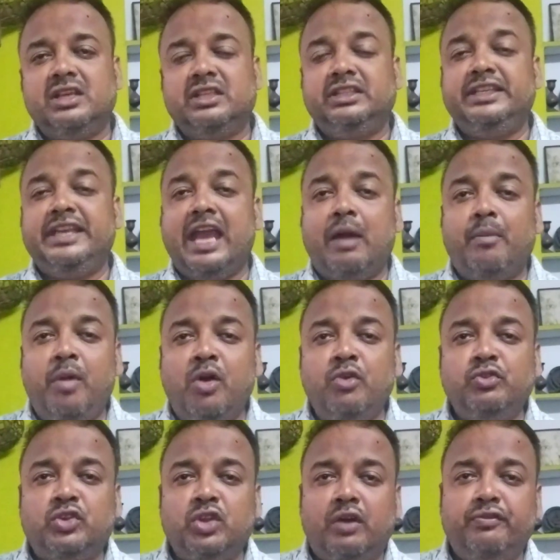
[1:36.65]
the
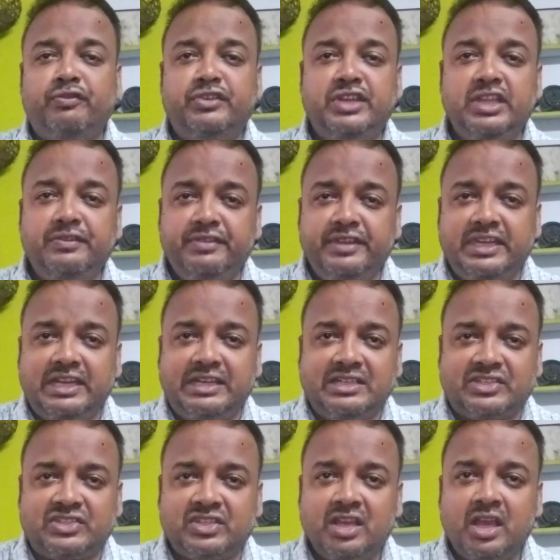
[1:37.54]
amount of
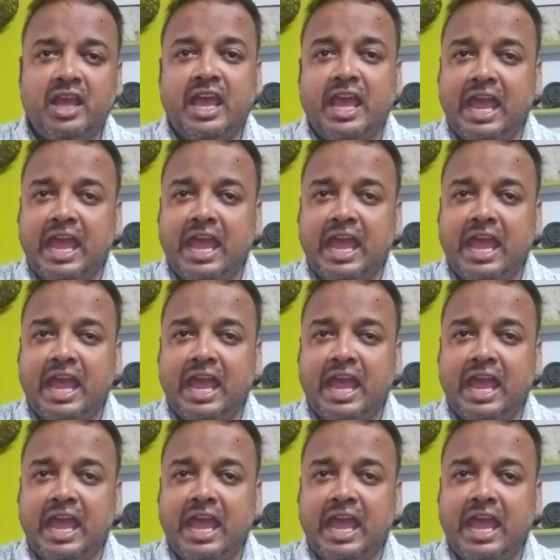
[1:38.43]
dividends